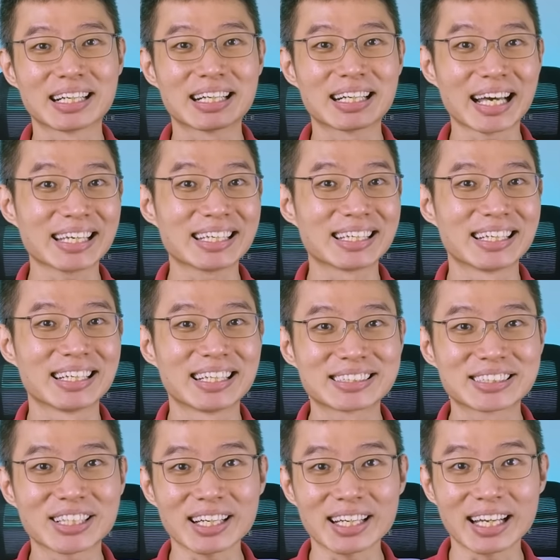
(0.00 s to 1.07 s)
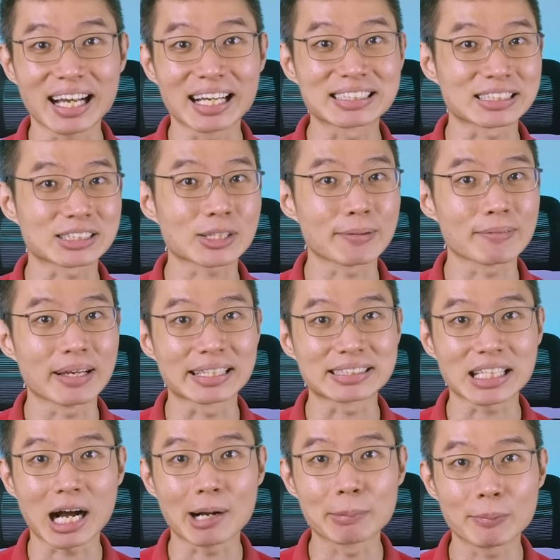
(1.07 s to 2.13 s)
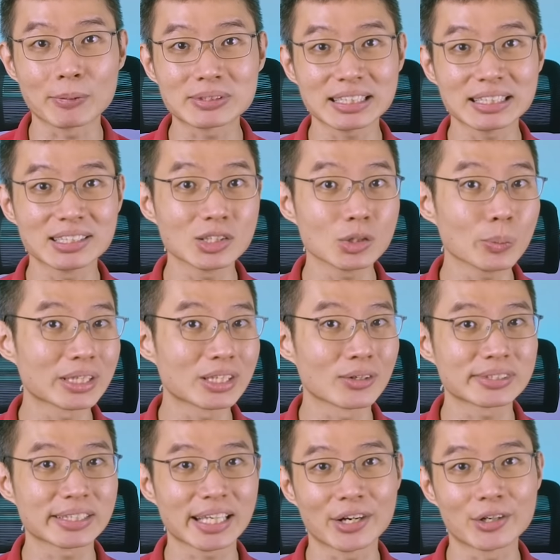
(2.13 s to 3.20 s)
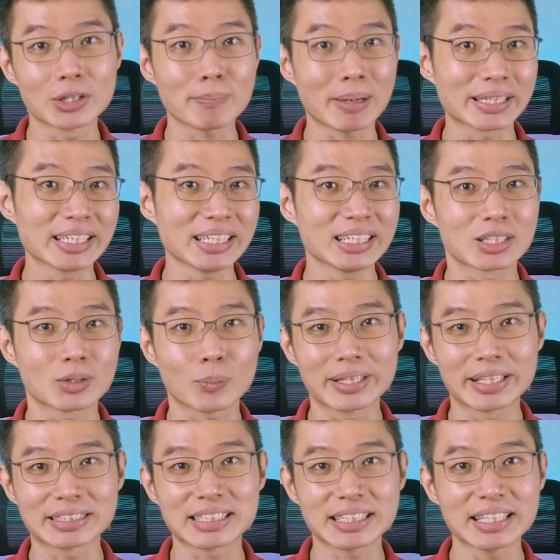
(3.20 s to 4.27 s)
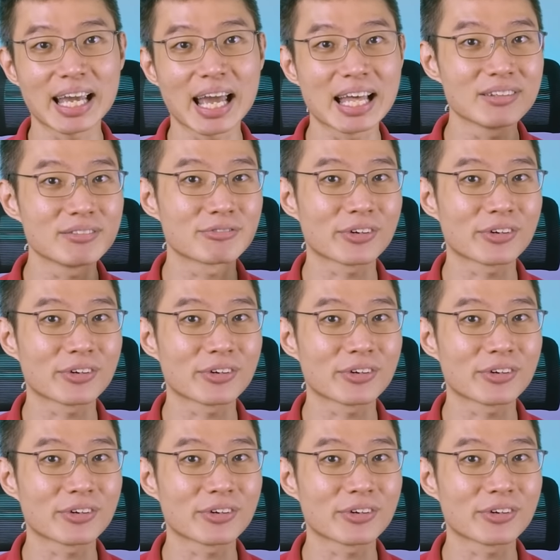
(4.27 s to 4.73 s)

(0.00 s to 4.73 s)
Like, share and subscribe as I'll be posting new videos every Monday, Wednesday and